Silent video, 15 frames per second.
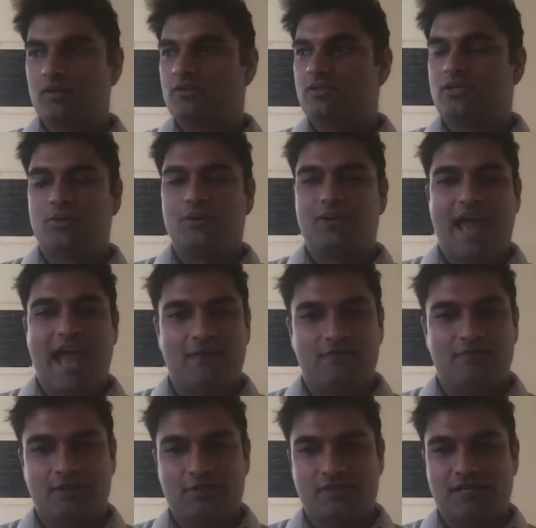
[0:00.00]
Two and a half
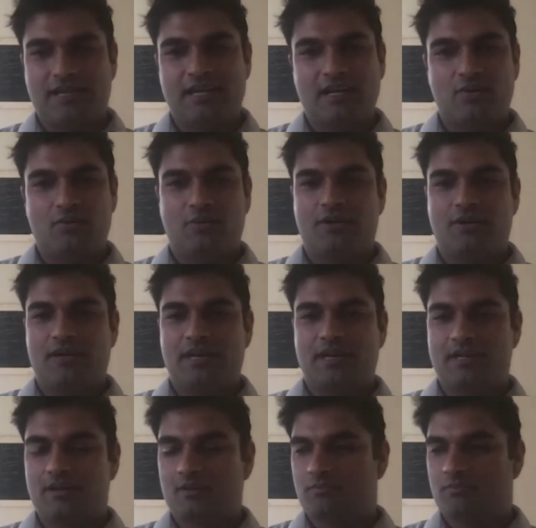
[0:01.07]
years later, we're in
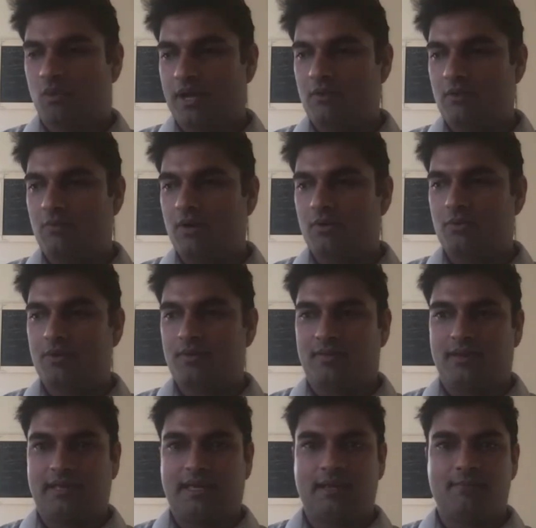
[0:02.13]
a point where we're
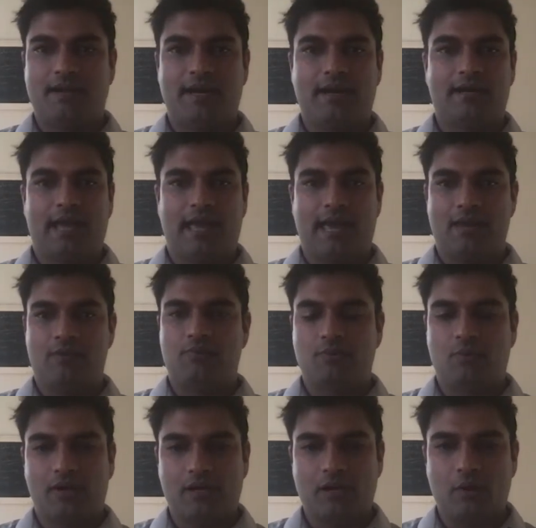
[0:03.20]
thinking about, hey, we
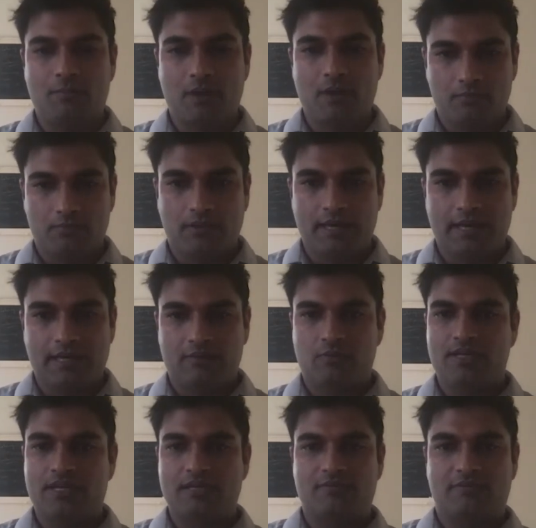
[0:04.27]
want to go public. We
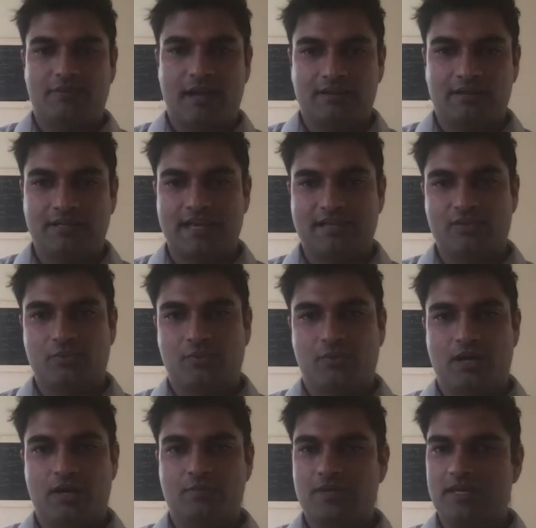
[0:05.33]
need to file an
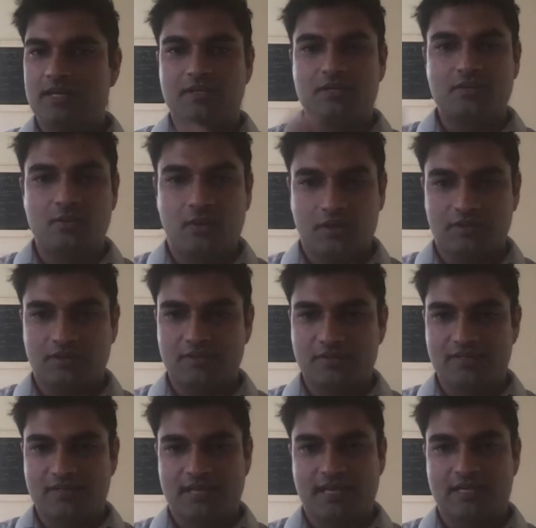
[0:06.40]
S1. We need to do all those
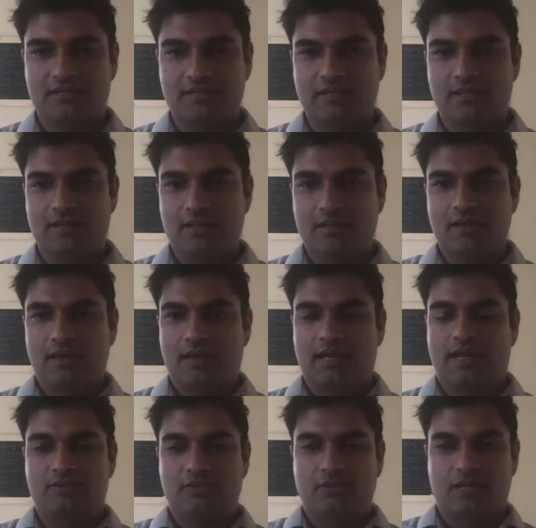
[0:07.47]
things. And
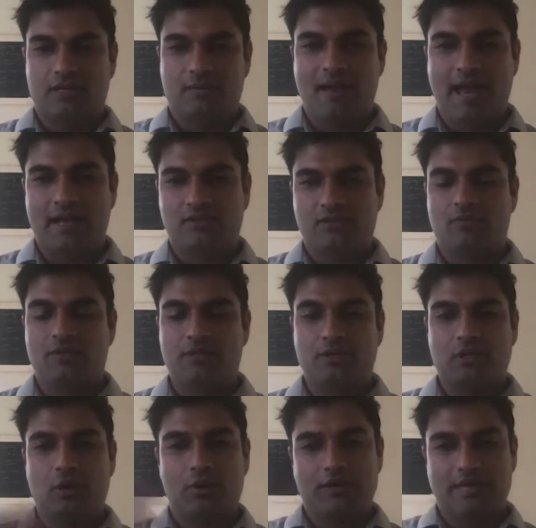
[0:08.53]
as you can imagine, when you're
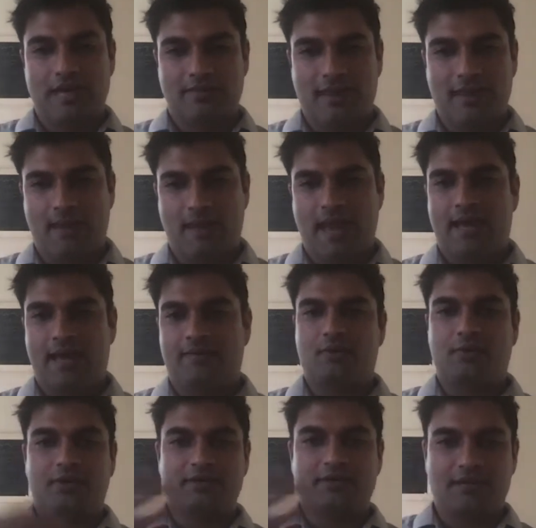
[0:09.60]
going down that path,
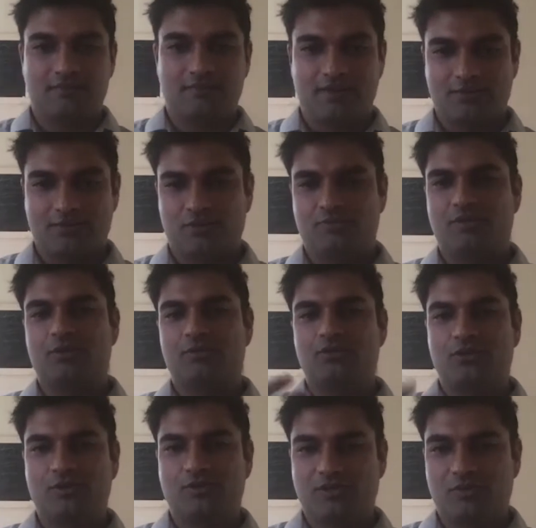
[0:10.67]
going down investor
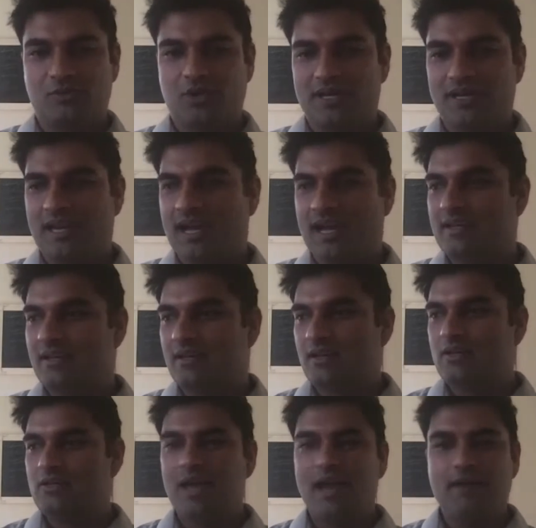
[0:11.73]
roadshows and whatnot,
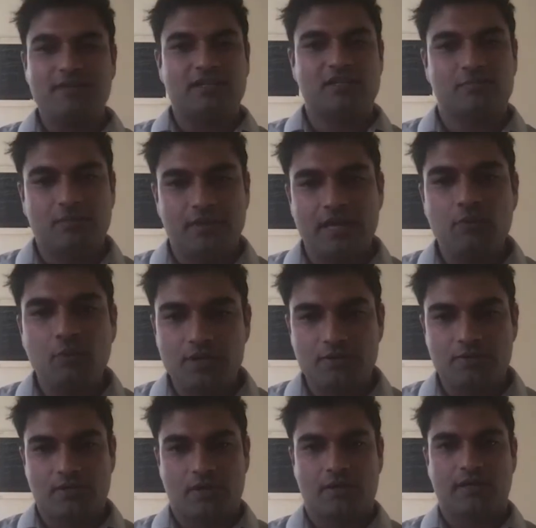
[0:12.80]
you have to explain what
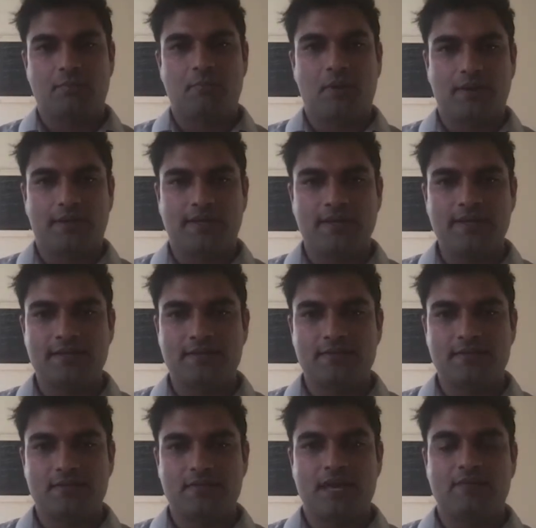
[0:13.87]
your target market
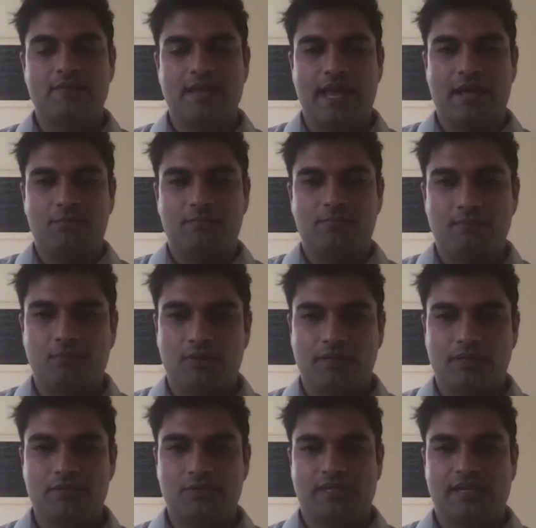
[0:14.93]
is. You have to help people
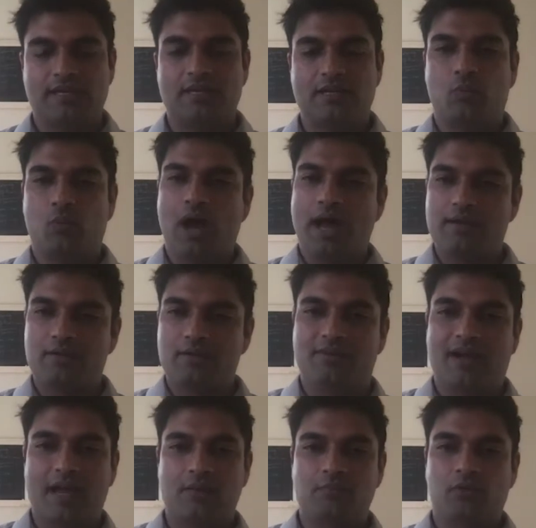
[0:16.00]
understand why you're
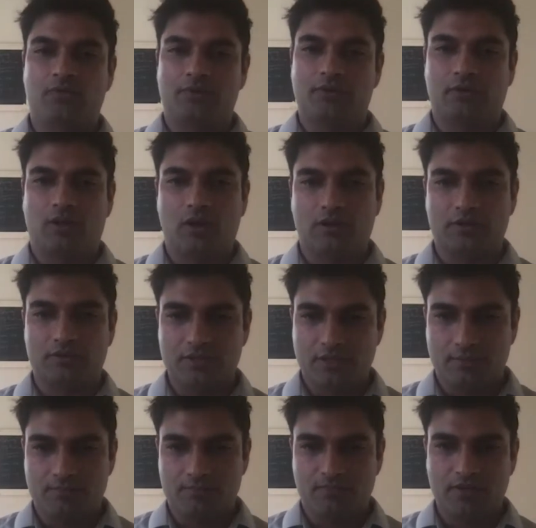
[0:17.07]
viable for the long
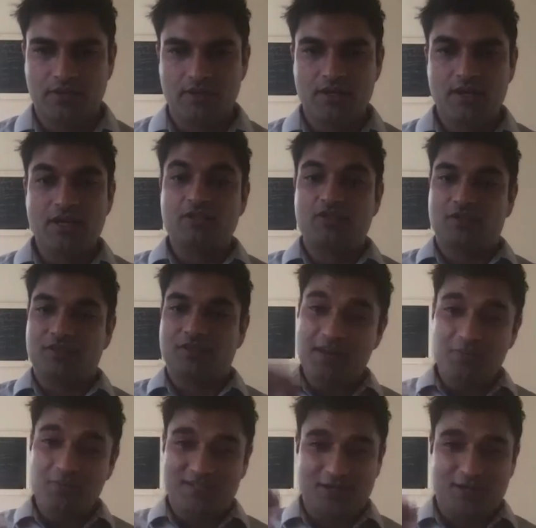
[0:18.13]
term. So then
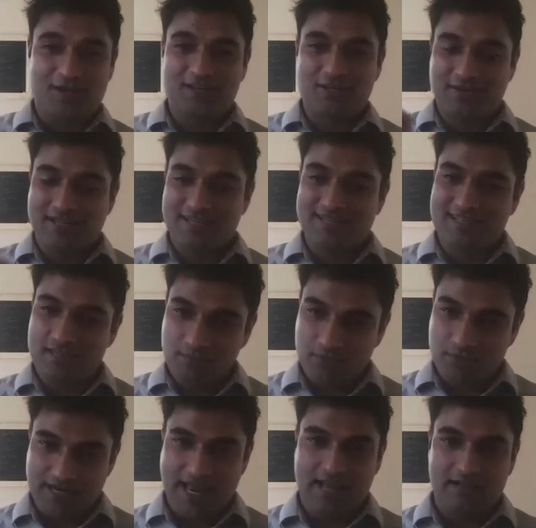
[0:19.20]
we started doing a deeper
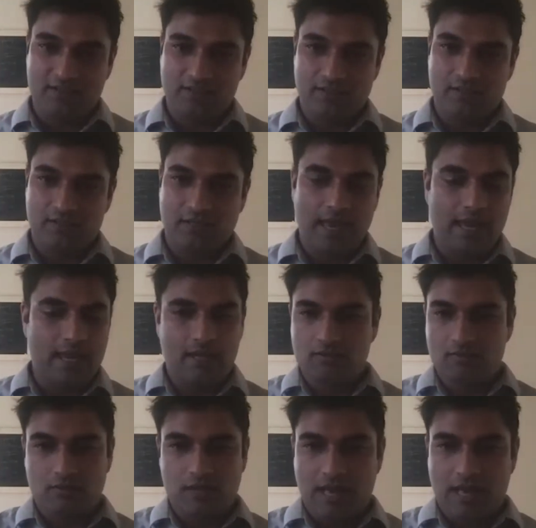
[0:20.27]
analysis. Hey,